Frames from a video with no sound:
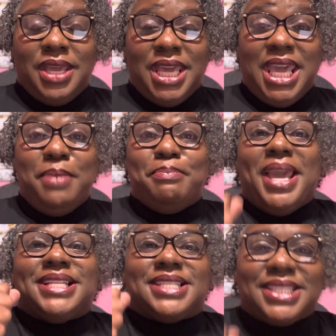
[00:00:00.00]
It may
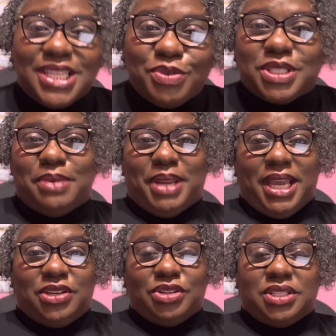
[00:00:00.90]
still seem like
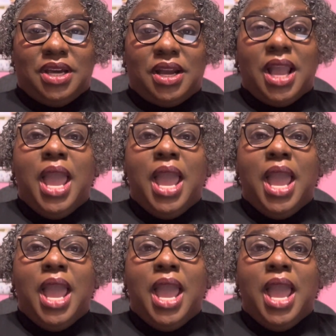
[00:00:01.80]
you're stuck.